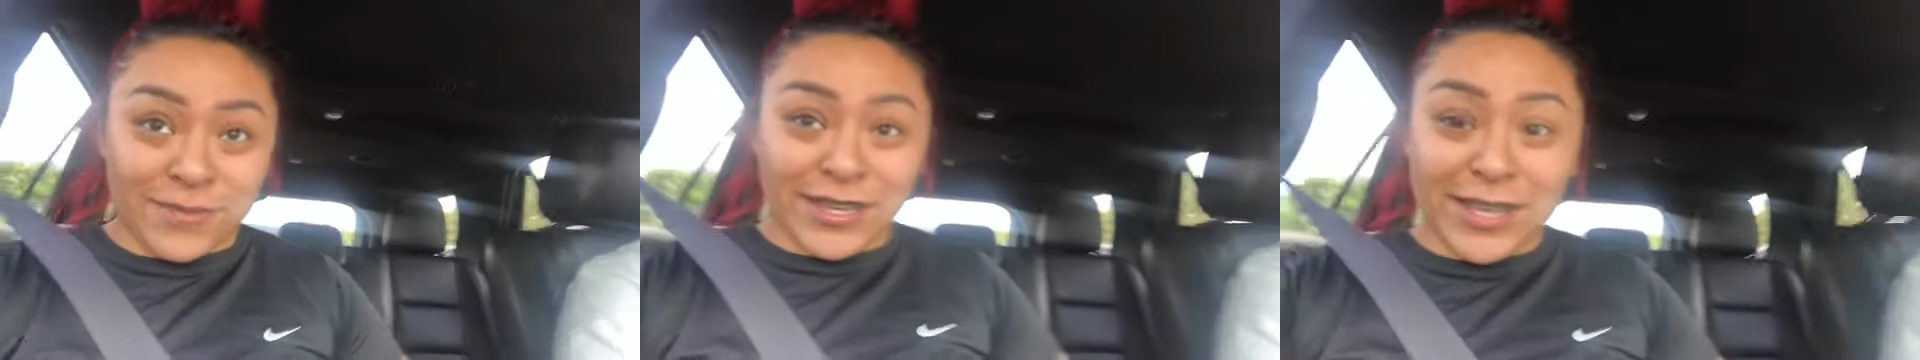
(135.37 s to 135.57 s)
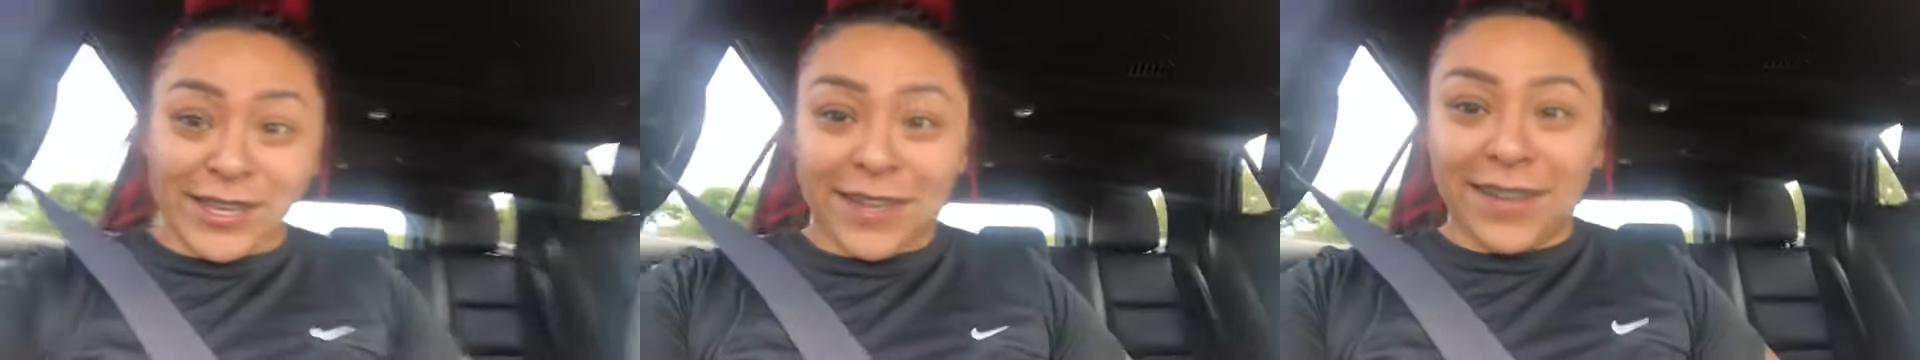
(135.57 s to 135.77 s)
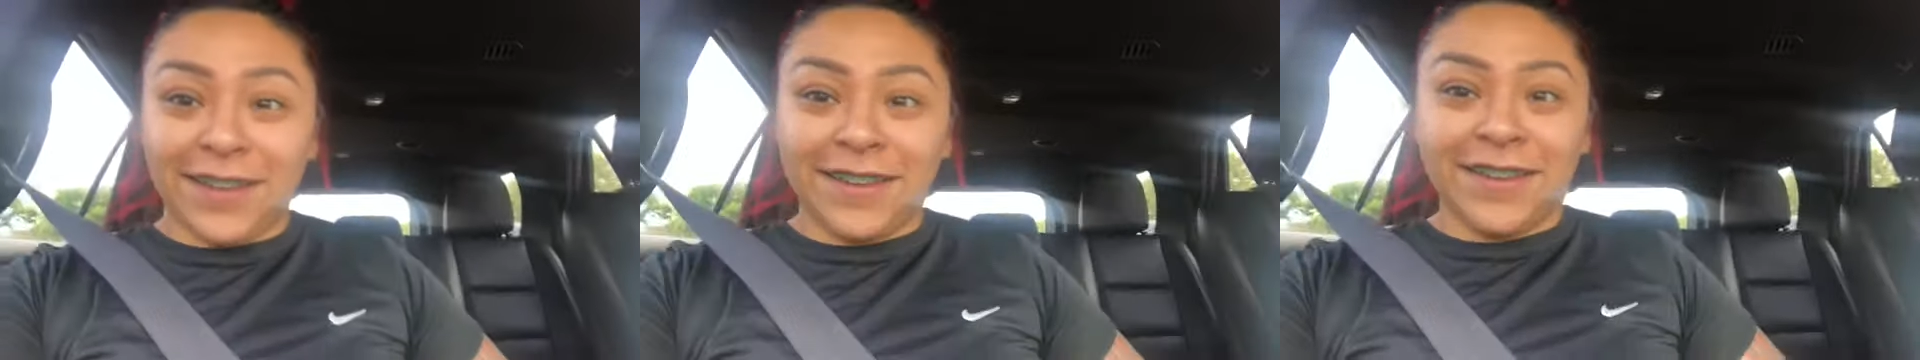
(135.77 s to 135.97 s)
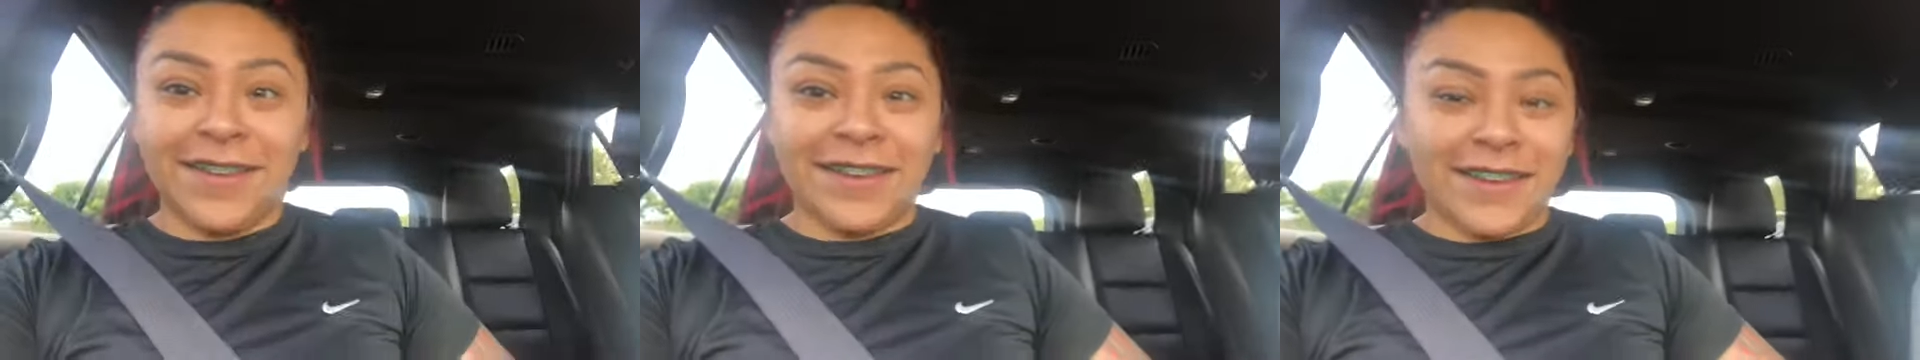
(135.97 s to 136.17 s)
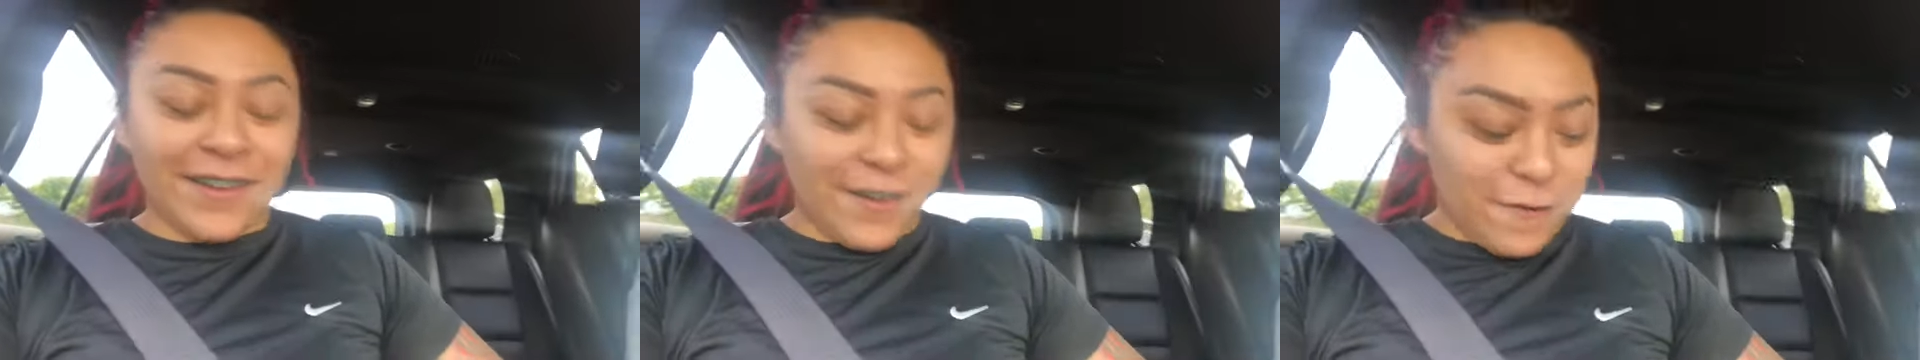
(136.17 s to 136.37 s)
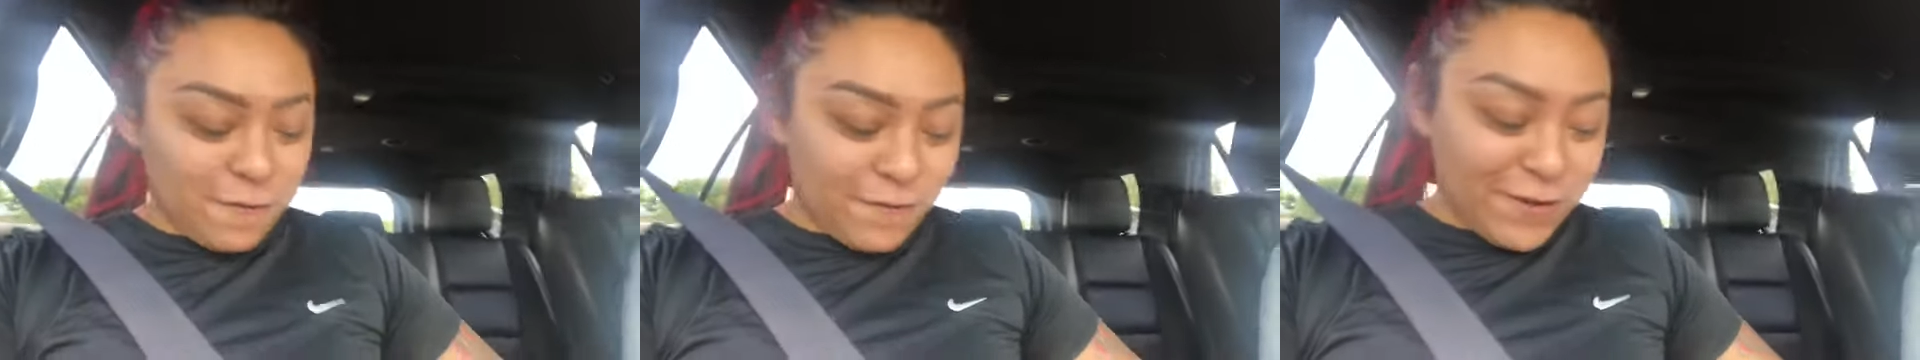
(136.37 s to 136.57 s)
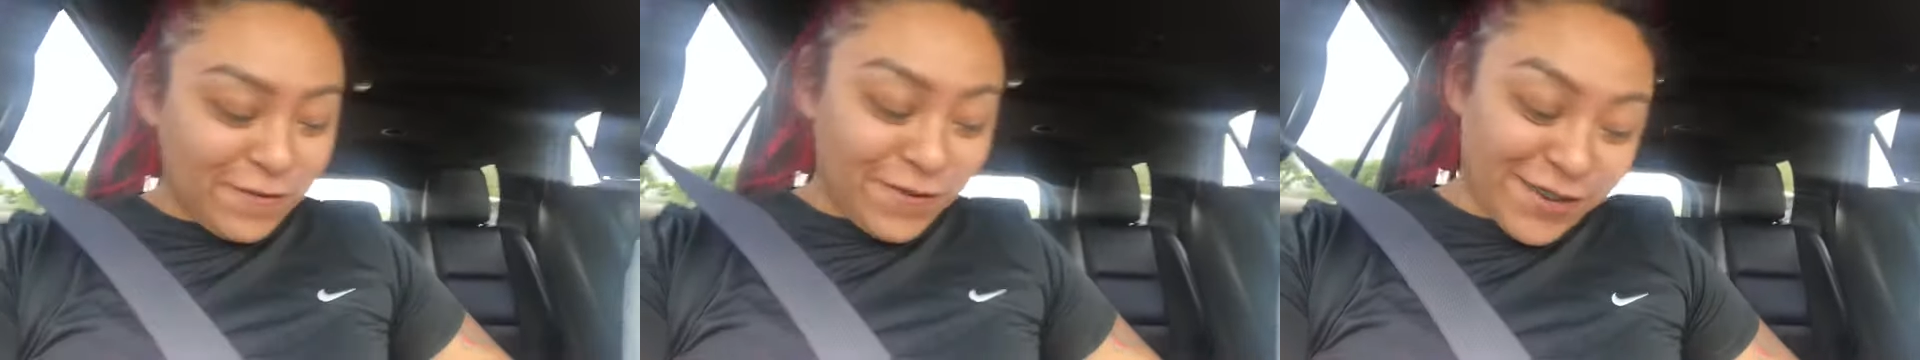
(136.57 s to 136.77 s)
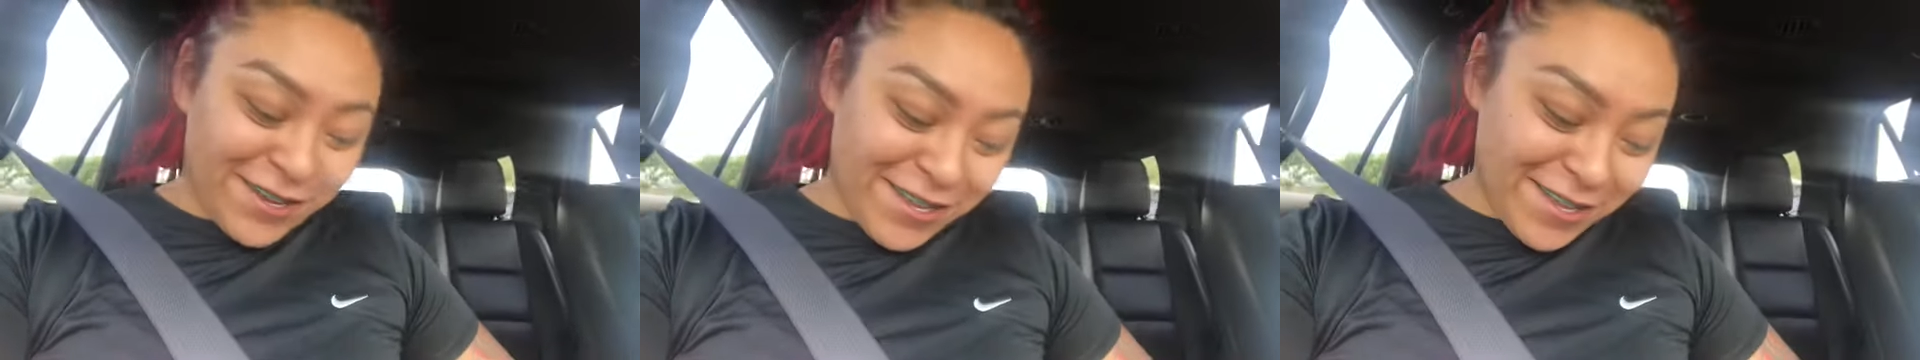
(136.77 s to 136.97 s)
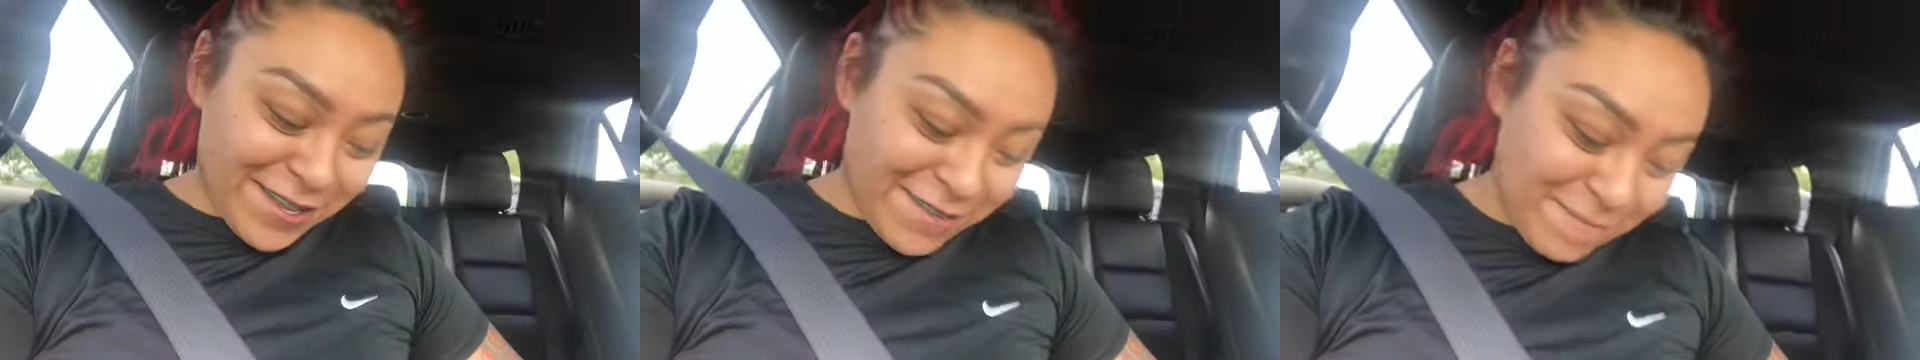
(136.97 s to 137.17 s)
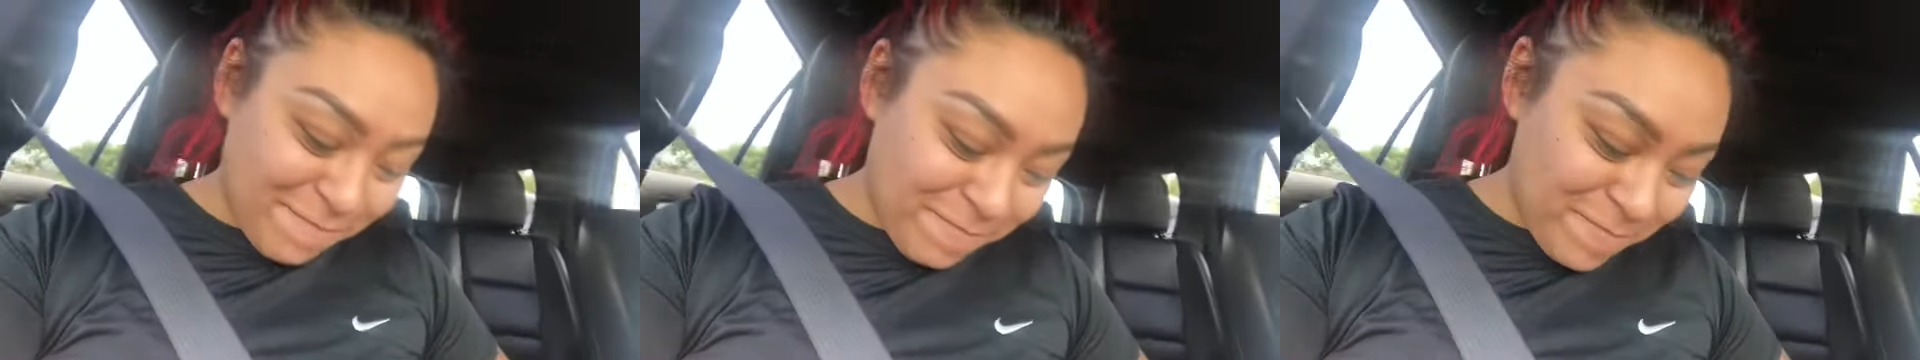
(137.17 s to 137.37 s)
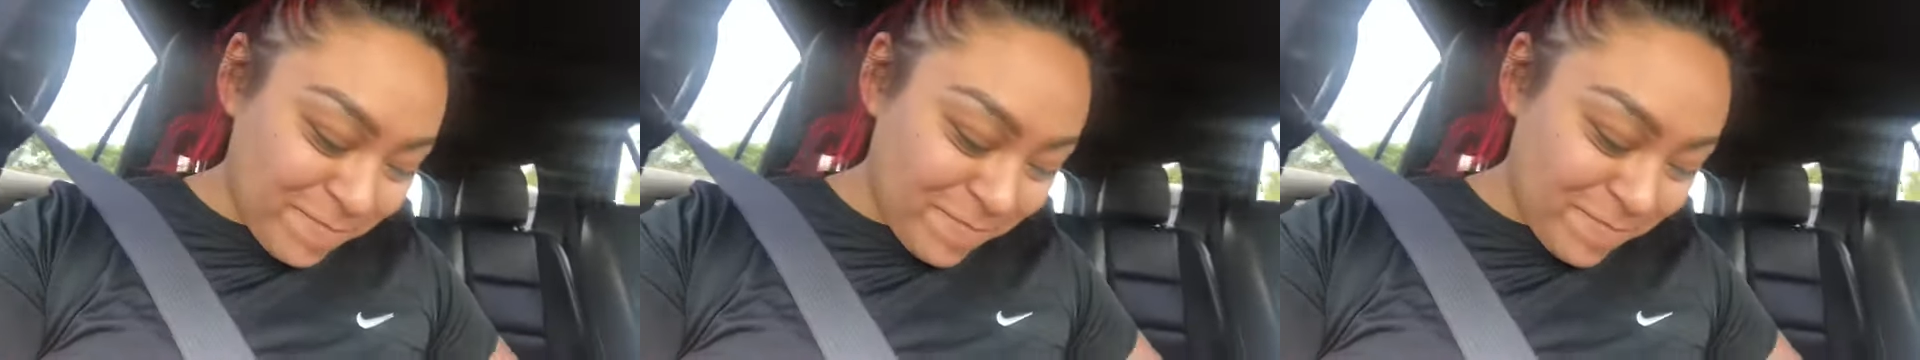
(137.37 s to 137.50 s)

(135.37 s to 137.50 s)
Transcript: me, one for him.